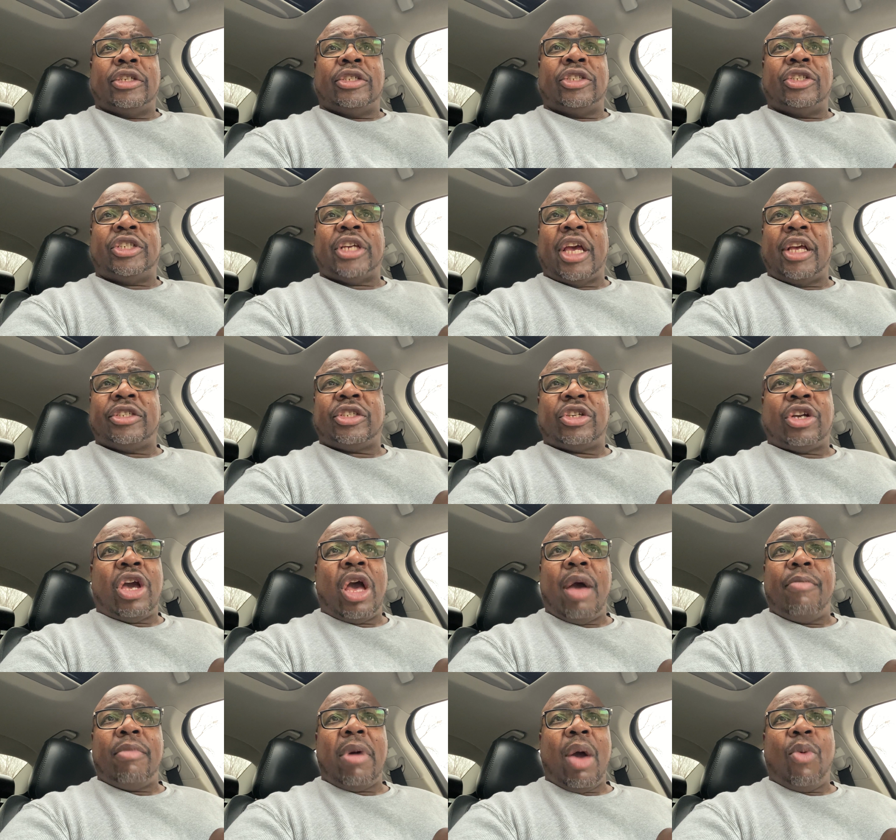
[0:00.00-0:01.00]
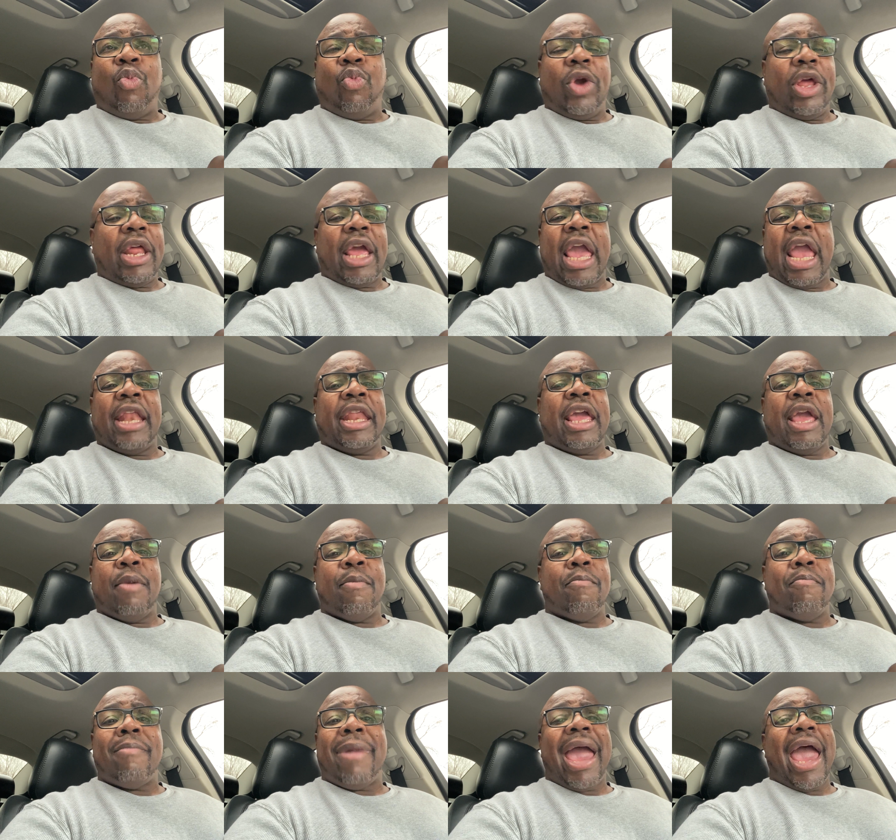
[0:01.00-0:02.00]
just come up with an
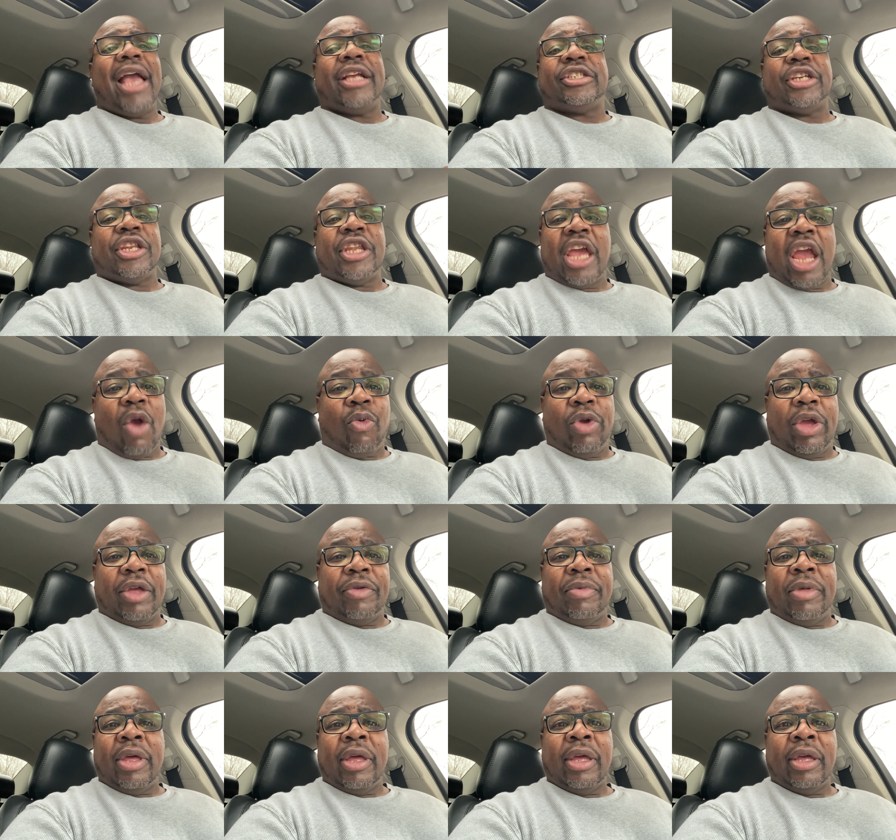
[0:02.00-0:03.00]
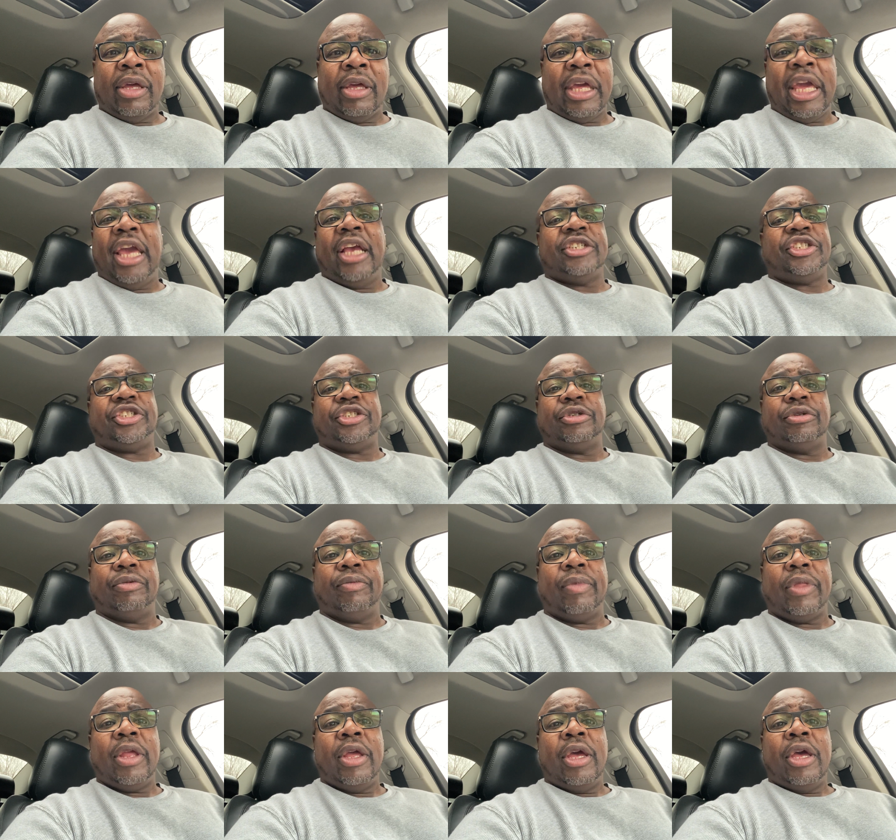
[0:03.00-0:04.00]
imaginary issue
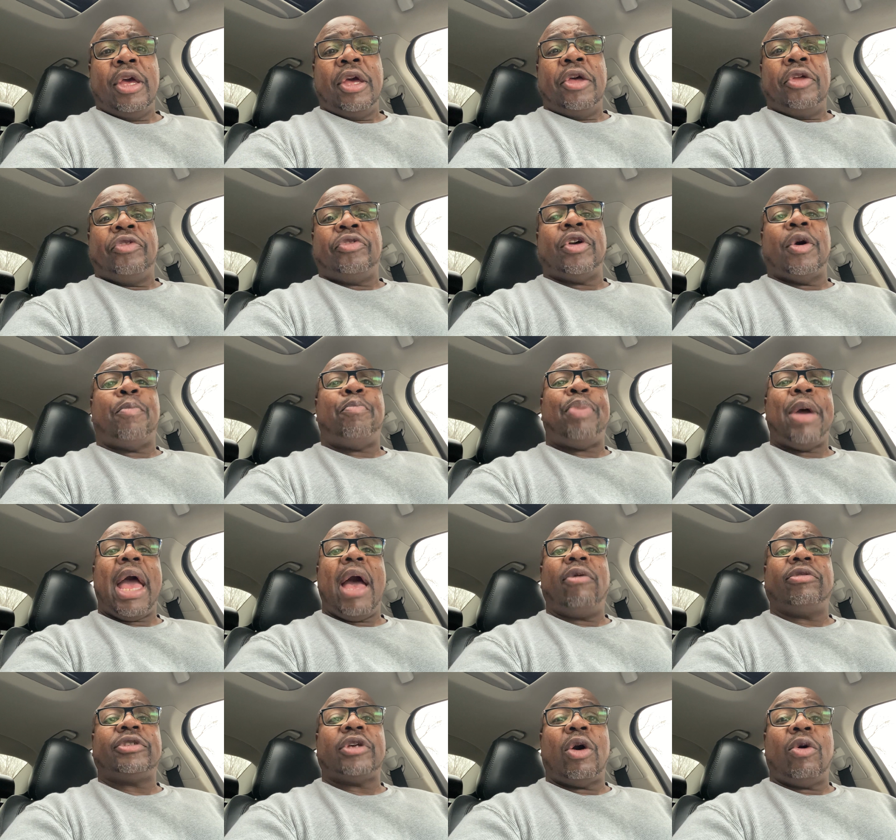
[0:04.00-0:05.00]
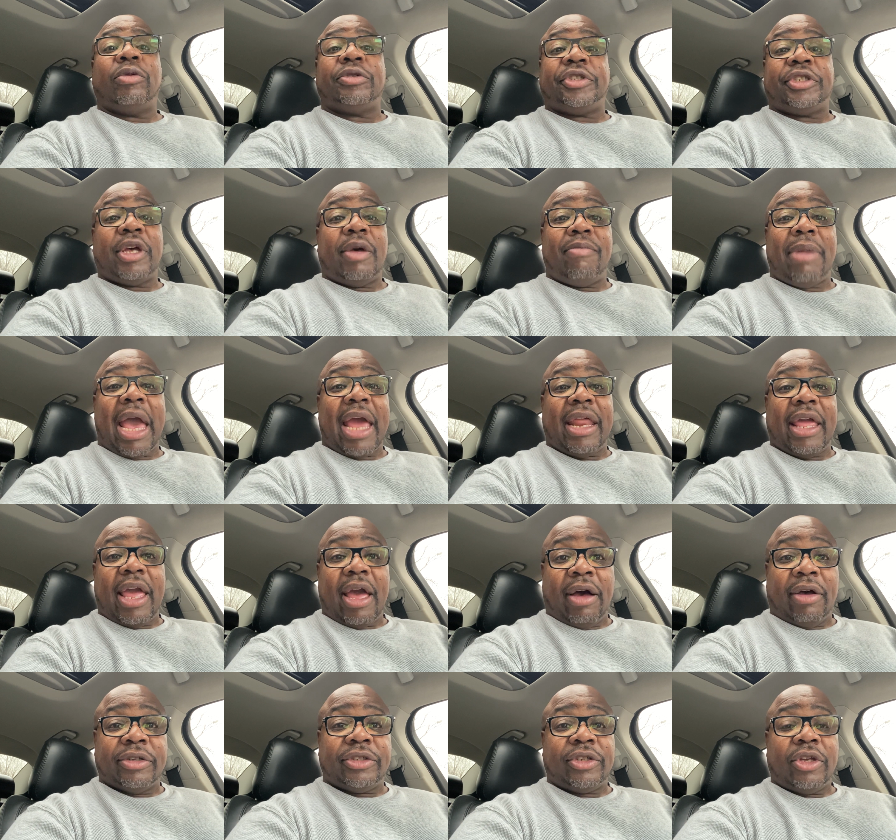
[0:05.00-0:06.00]
to pounce on somebody
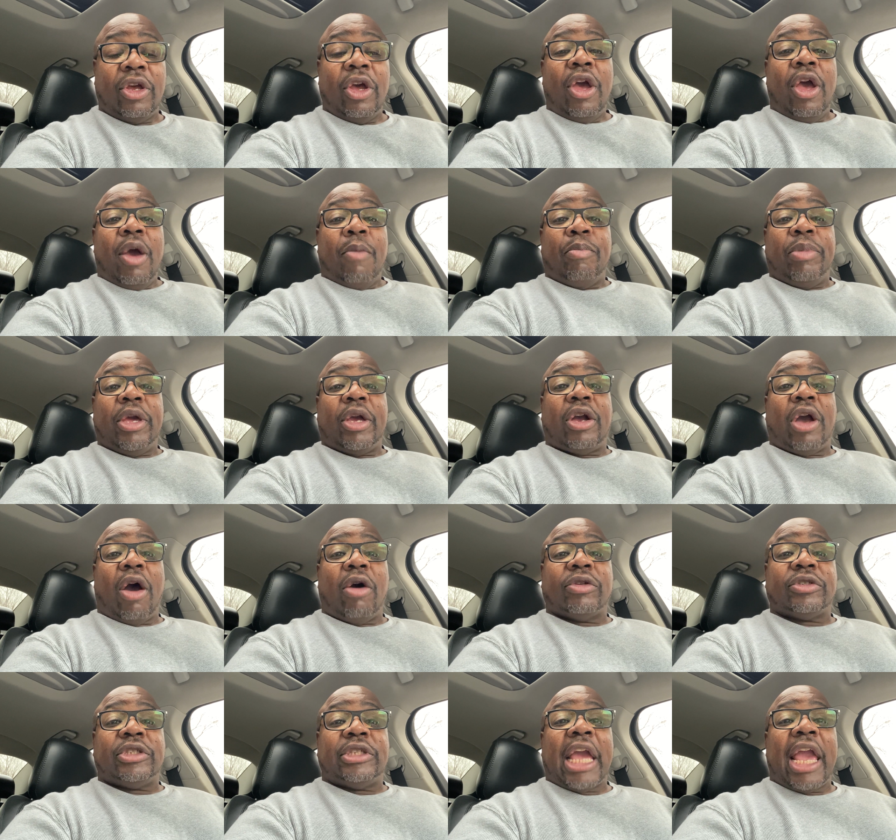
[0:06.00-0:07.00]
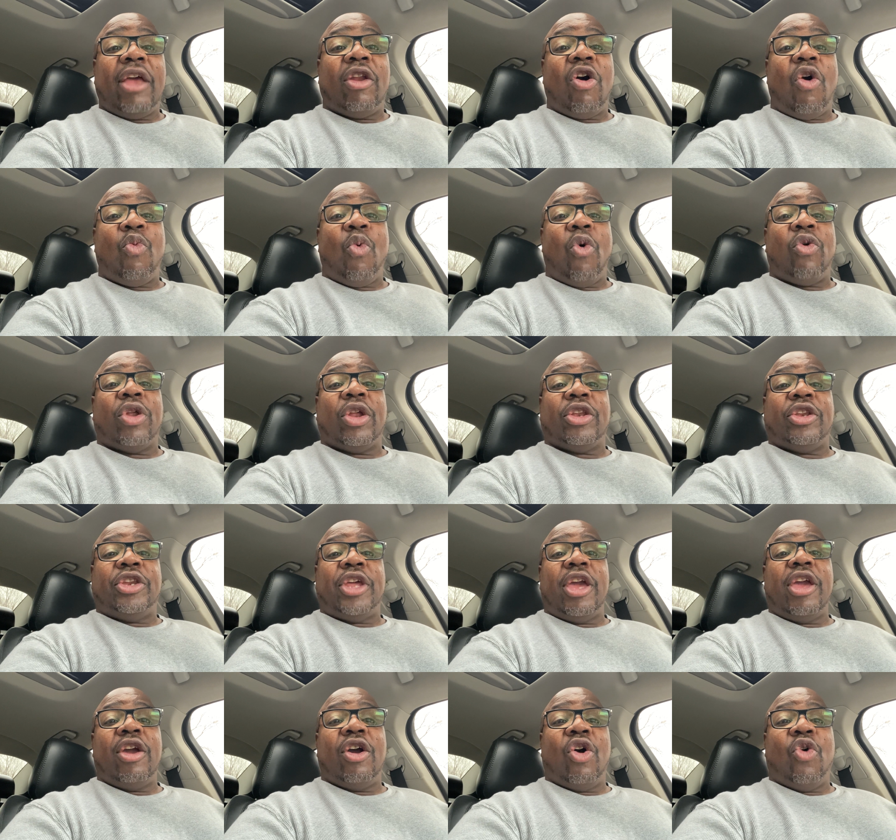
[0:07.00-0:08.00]
else because they don't want to
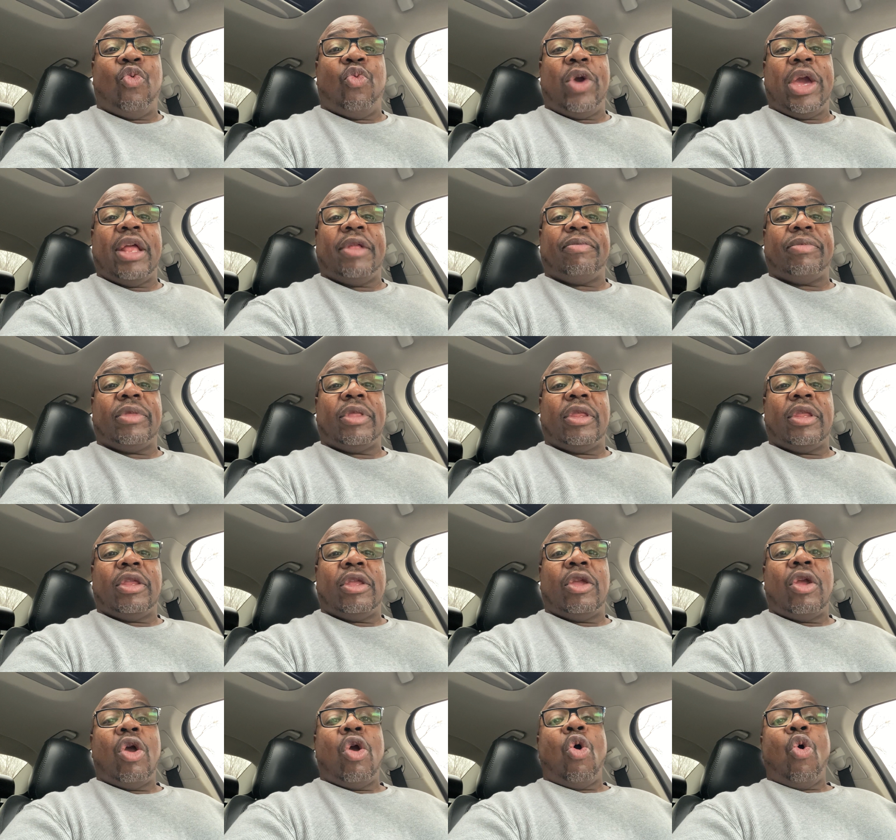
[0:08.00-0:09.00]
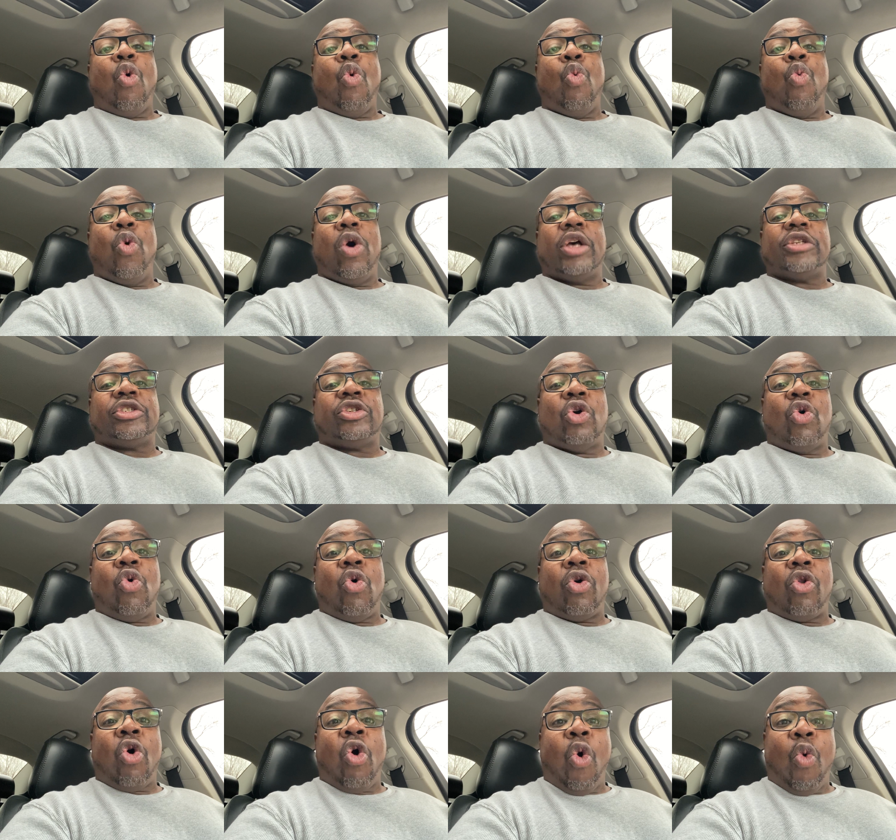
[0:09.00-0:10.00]
deal with what's
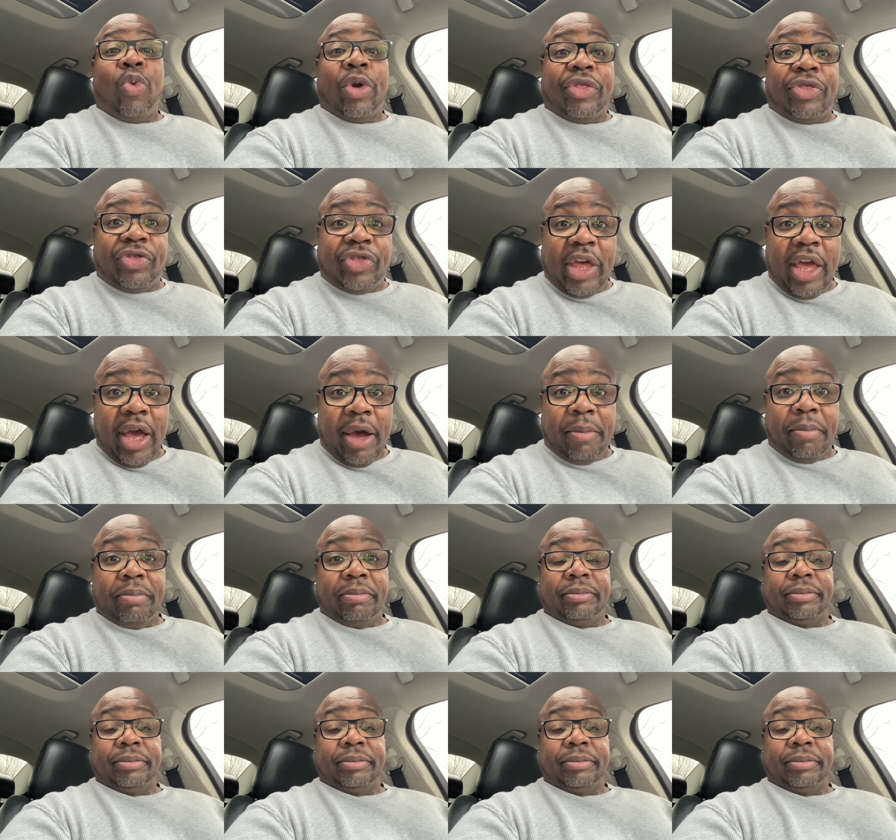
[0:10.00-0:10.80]
going on with them.